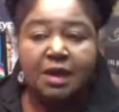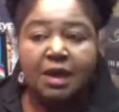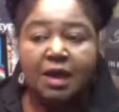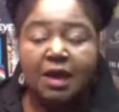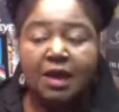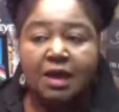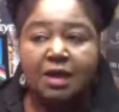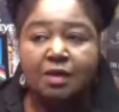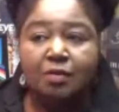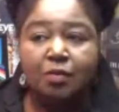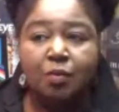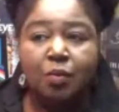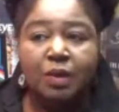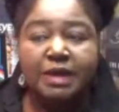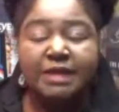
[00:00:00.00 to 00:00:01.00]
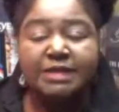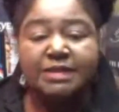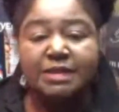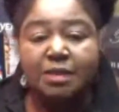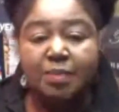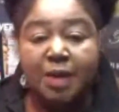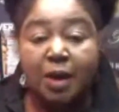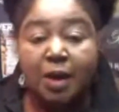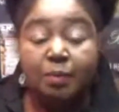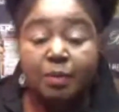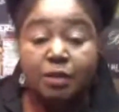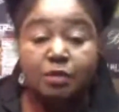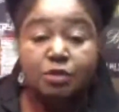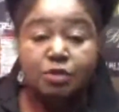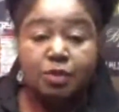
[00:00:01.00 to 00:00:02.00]
And what is it about
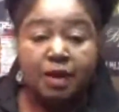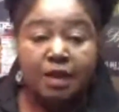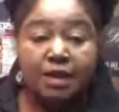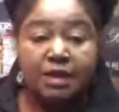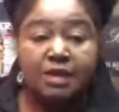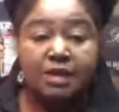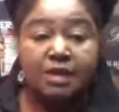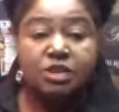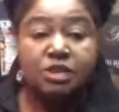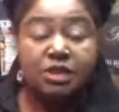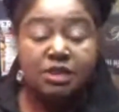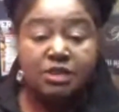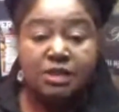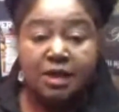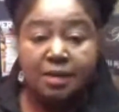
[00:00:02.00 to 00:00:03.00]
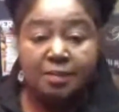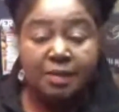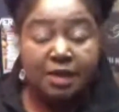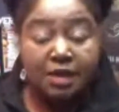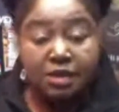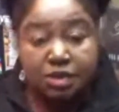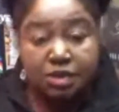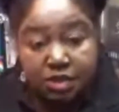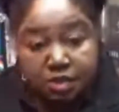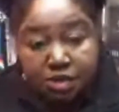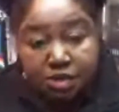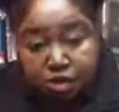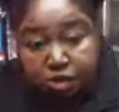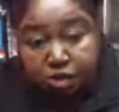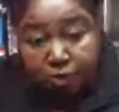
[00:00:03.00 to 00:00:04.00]
blow drying and just heat in
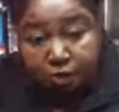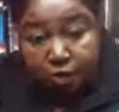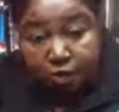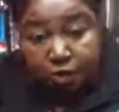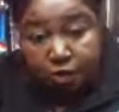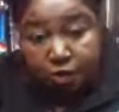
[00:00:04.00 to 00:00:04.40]
general?